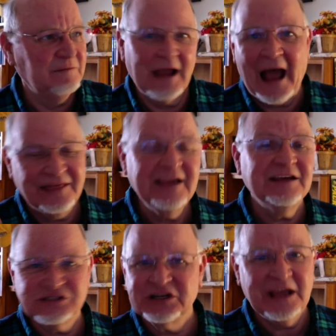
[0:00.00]
I think
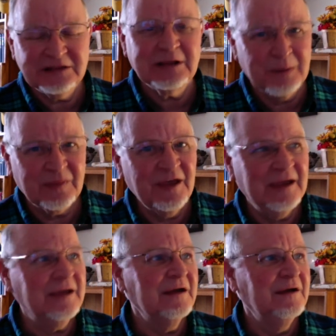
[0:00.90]
it's to get them to
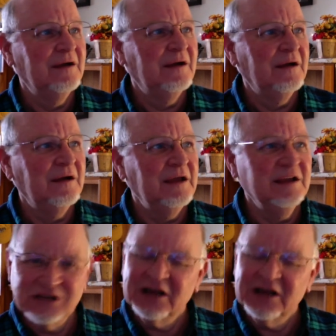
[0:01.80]
think, is